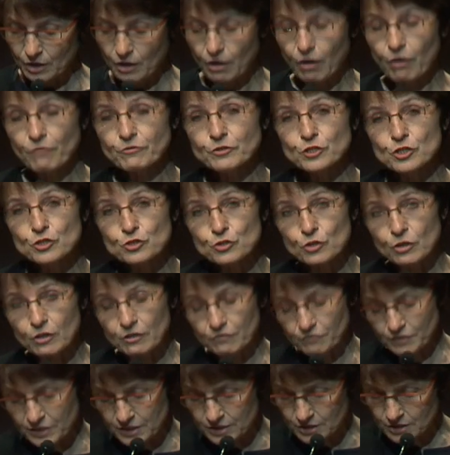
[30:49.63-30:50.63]
of the
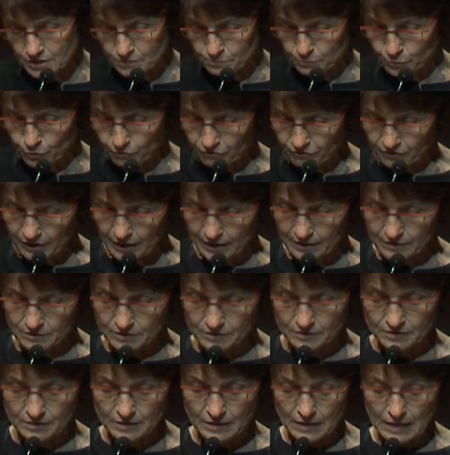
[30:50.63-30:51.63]
service provider,
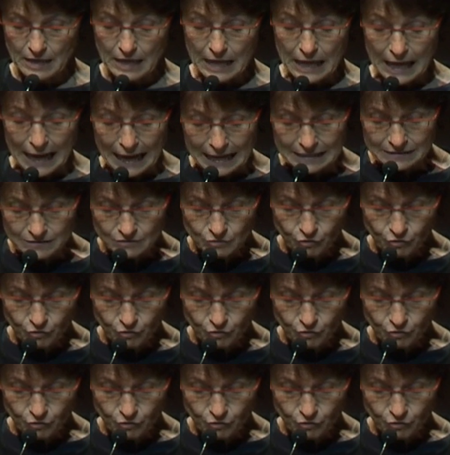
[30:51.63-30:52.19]
and